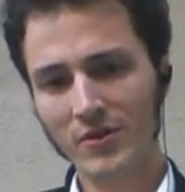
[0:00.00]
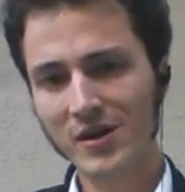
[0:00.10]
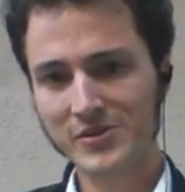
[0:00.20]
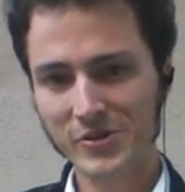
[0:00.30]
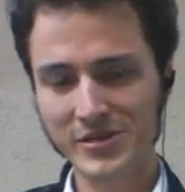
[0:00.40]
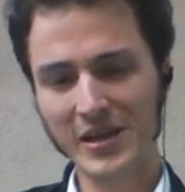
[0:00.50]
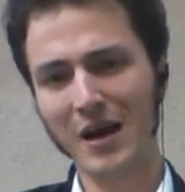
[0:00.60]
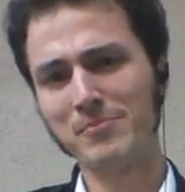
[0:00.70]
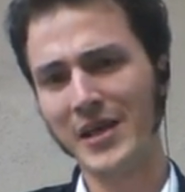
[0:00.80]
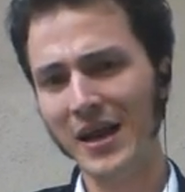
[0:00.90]
Nas there saying
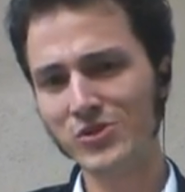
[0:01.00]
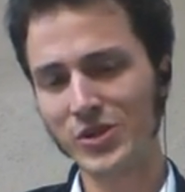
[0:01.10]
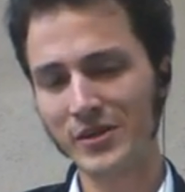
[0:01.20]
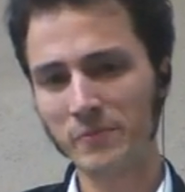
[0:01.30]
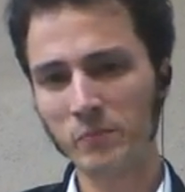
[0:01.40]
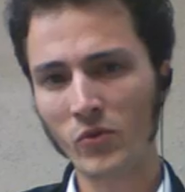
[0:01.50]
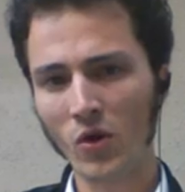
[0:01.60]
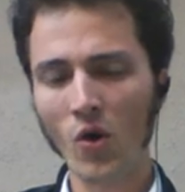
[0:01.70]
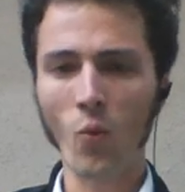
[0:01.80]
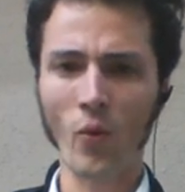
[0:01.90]
I'm tangenting,
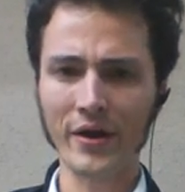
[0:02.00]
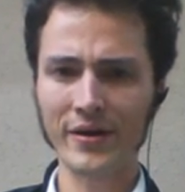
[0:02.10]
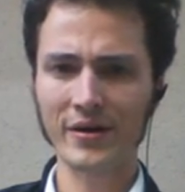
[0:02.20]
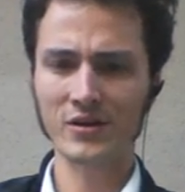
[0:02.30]
when